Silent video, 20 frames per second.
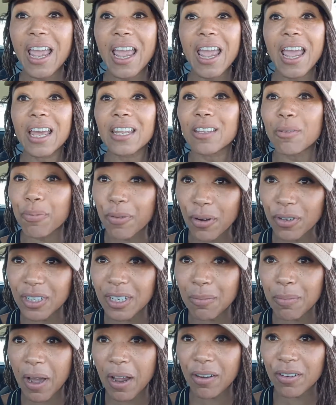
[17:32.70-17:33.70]
And the
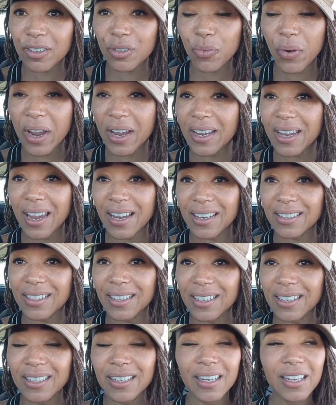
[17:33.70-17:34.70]
protein powders, whey and
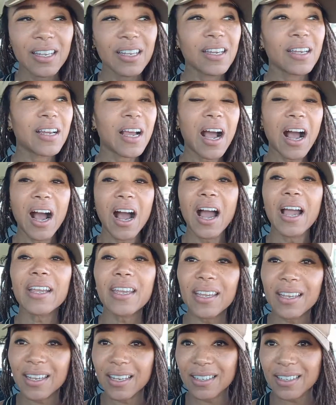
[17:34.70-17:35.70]
casein. I
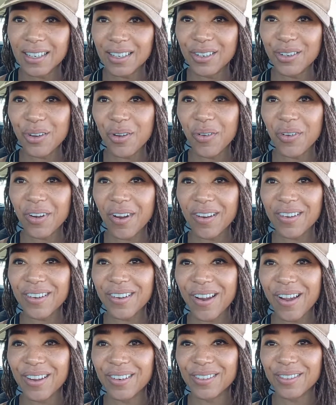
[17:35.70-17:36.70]
could continue going on
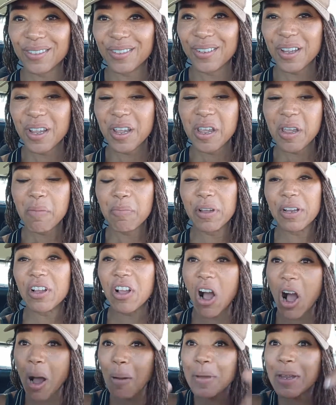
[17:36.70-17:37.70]
and on. But
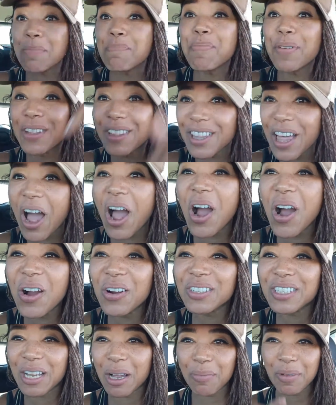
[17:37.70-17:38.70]
comment
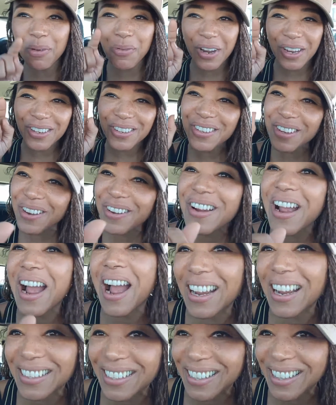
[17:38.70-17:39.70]
below. Tell me what you
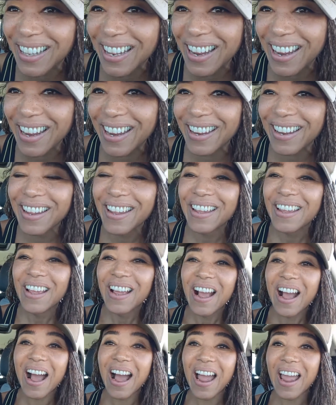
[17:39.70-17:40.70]
guys think.
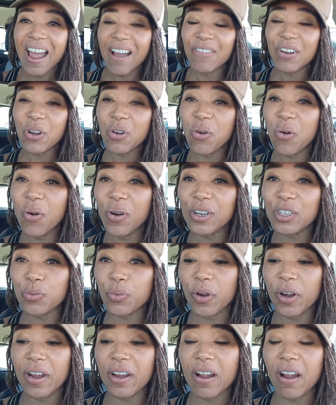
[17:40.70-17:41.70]
I have a course
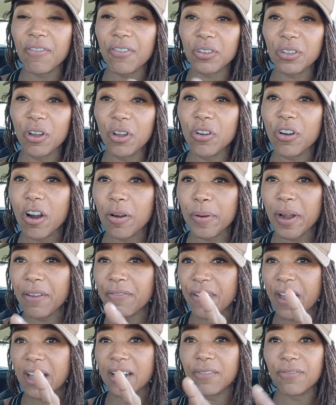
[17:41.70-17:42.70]
where I cover low carb high
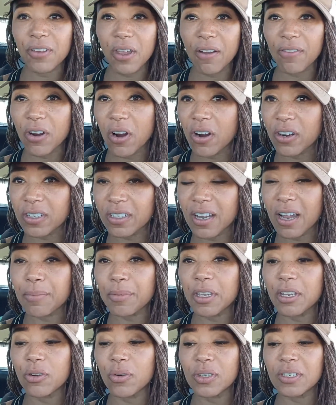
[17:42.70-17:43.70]
fat if you have a hard time
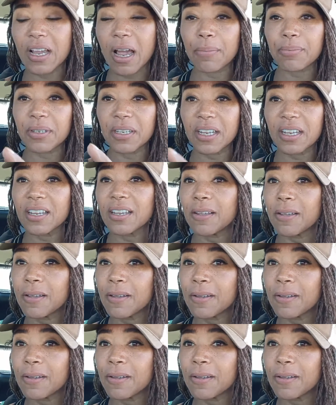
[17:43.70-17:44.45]
keto adapting.